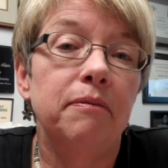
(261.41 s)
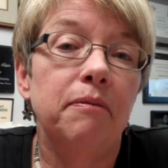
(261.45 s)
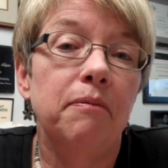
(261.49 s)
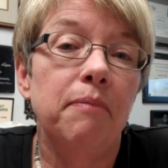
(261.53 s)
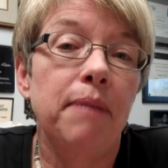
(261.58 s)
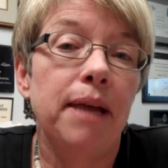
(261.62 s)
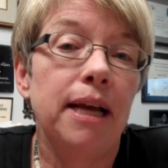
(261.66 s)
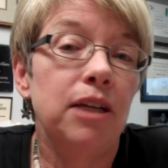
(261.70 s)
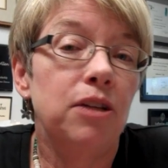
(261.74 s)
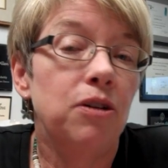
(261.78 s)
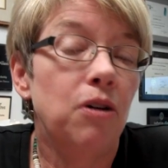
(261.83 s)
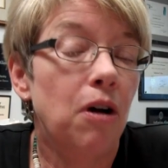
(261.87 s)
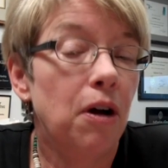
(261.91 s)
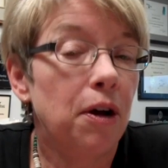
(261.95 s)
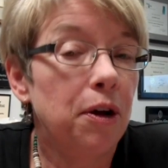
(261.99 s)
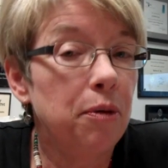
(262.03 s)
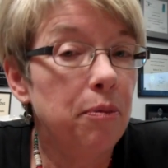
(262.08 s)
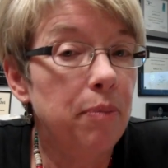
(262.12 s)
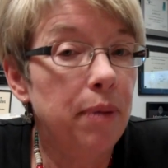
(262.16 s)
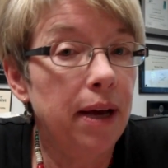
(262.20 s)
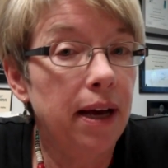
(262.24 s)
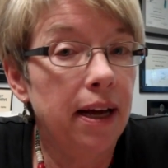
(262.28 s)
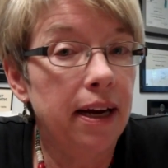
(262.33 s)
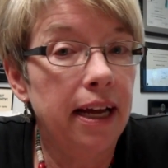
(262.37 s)
may talk
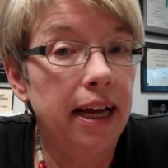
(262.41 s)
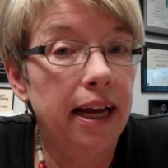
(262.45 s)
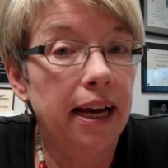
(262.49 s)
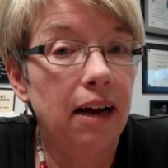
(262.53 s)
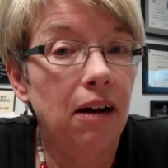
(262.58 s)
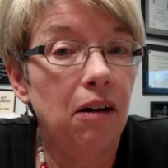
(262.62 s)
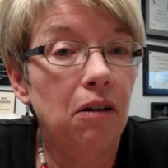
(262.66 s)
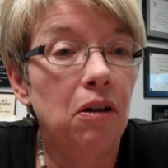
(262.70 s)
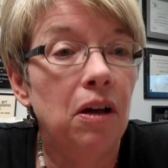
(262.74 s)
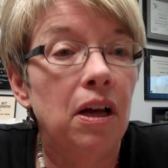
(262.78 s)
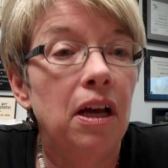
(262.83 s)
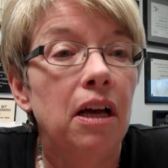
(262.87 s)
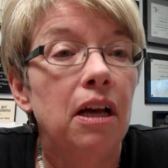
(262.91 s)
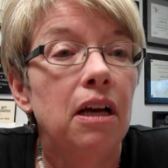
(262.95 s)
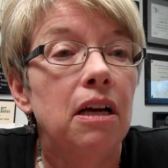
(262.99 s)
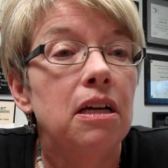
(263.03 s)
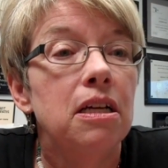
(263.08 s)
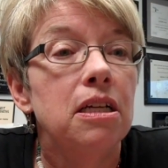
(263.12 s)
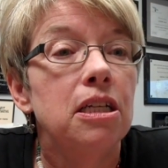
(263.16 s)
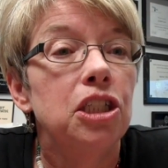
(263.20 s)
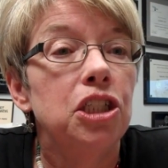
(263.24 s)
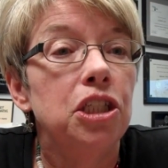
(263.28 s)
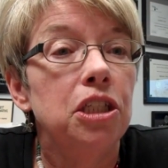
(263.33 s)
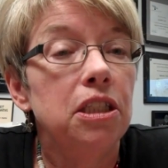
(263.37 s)
about how
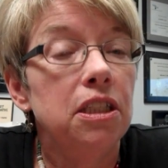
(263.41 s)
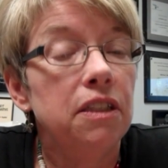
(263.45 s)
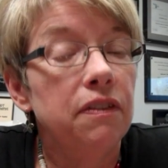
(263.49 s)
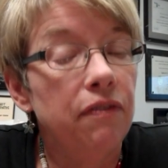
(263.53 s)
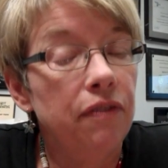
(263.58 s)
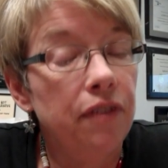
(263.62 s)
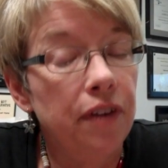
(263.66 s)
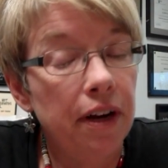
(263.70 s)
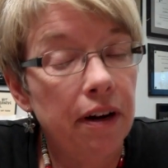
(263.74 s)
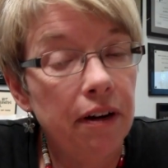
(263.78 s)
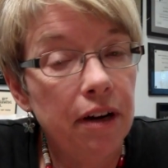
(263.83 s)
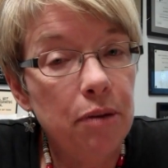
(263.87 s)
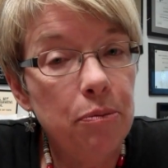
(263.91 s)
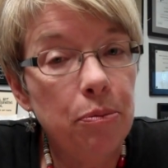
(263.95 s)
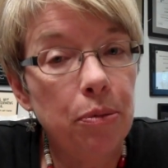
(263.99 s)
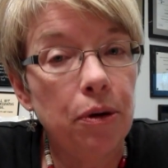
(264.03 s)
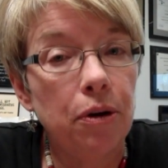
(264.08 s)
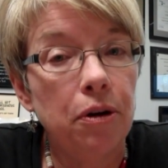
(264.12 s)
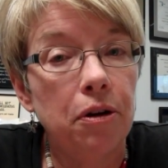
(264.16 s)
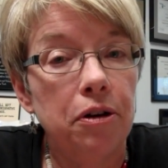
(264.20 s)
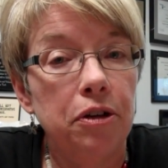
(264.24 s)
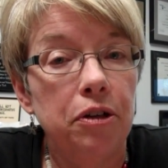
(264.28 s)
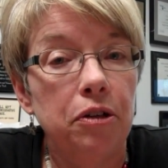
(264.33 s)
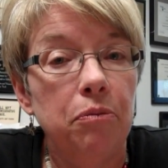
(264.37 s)
she's very
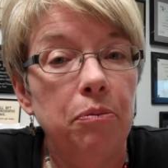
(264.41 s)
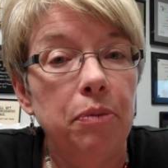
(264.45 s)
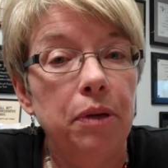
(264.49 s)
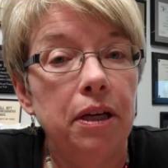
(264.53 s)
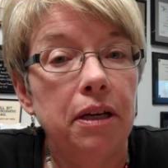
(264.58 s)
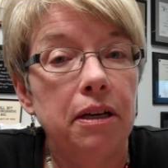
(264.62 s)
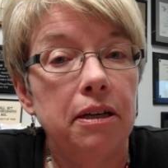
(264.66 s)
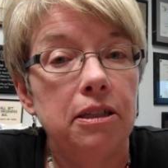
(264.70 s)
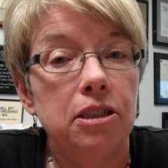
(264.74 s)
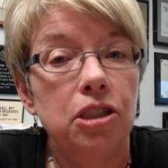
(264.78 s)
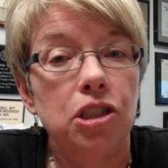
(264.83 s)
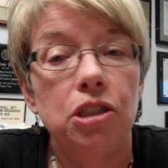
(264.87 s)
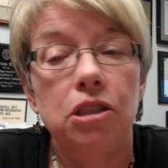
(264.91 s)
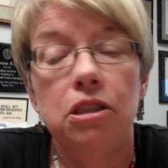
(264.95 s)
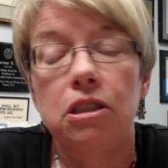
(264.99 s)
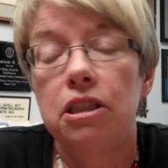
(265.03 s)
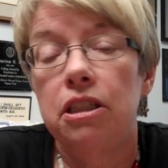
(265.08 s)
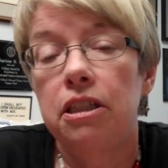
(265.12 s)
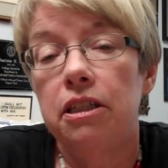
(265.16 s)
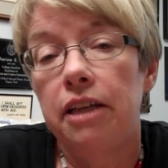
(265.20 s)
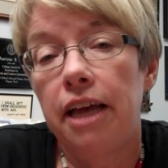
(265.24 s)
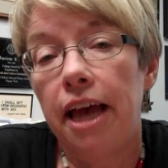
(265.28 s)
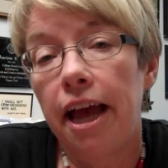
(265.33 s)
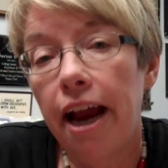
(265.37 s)
burdened because
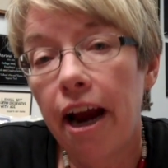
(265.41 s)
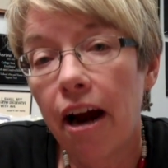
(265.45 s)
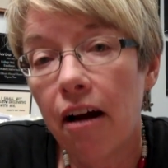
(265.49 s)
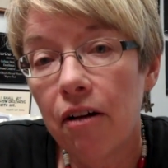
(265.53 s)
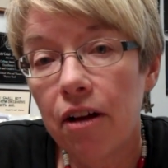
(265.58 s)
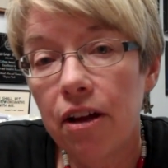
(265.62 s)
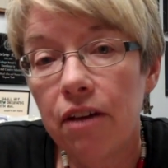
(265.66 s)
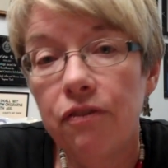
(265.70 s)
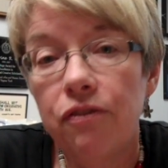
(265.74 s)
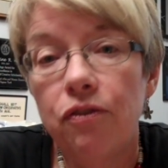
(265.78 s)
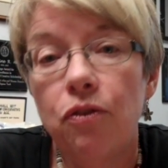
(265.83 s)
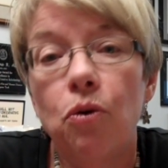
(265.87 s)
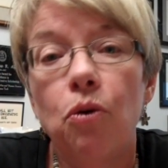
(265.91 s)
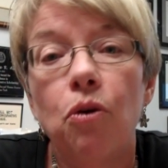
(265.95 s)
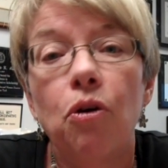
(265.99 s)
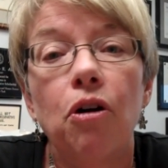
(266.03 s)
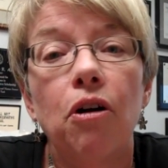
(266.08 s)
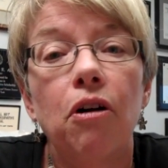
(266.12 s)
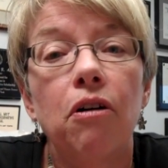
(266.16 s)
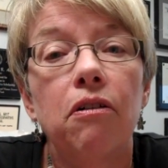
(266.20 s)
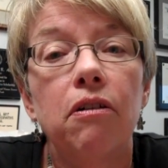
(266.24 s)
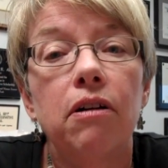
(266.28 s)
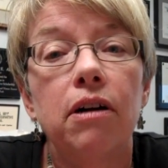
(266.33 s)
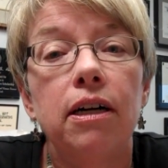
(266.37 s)
she's caring
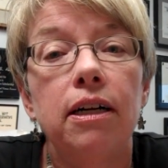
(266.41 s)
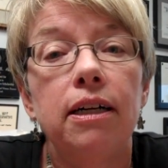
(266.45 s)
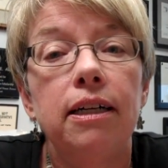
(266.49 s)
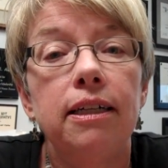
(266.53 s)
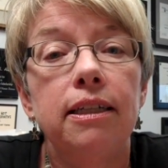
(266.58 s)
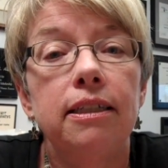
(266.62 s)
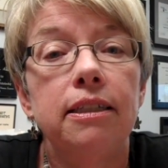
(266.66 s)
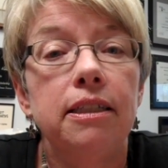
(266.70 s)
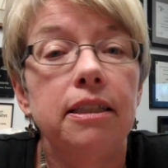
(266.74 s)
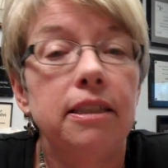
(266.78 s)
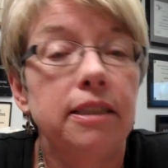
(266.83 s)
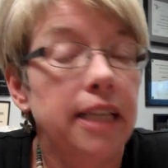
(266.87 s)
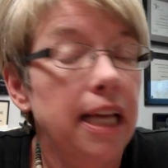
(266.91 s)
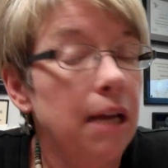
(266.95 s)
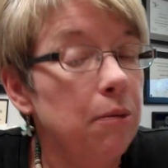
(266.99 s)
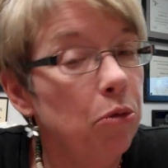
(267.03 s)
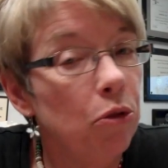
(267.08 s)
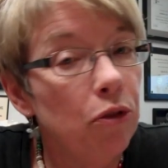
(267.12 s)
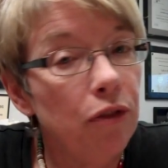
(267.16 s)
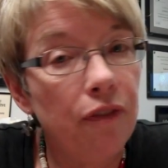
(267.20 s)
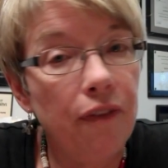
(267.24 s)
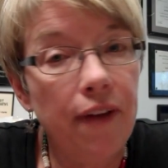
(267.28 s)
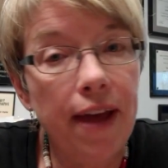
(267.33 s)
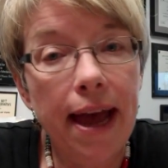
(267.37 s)
for a
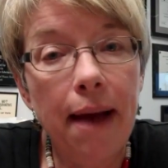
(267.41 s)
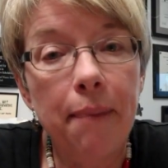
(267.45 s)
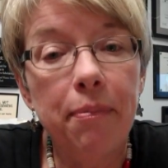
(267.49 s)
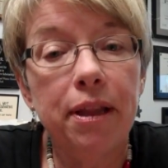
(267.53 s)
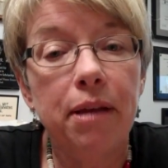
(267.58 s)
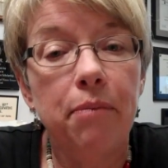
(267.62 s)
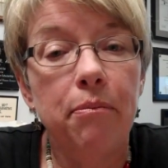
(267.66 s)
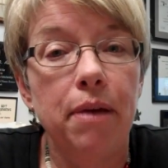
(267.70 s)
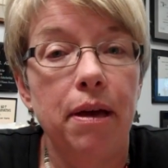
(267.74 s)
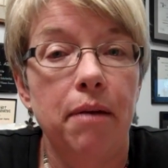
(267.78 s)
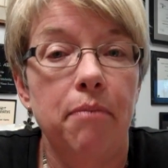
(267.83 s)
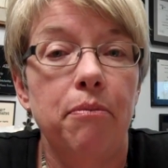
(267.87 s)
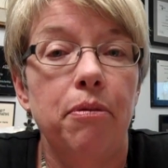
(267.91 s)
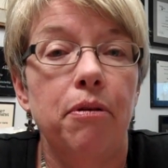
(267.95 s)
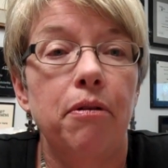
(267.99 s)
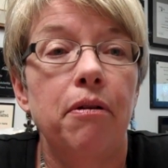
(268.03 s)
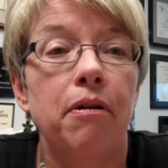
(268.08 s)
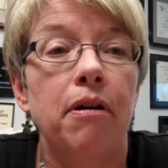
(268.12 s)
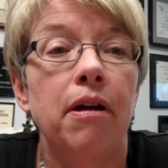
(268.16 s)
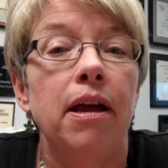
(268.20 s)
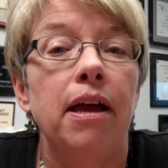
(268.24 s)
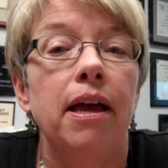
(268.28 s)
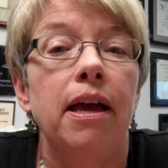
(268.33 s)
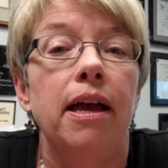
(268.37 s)
disabled family
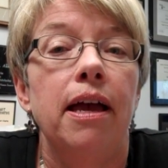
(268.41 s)
member.